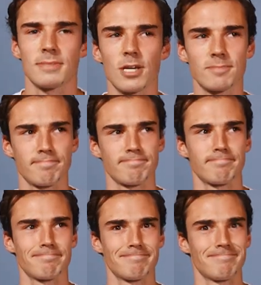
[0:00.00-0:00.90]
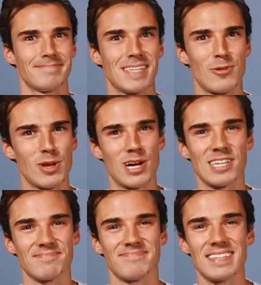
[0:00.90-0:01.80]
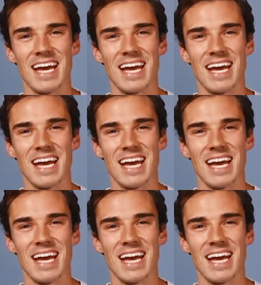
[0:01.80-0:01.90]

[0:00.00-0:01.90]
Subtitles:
So, here we are.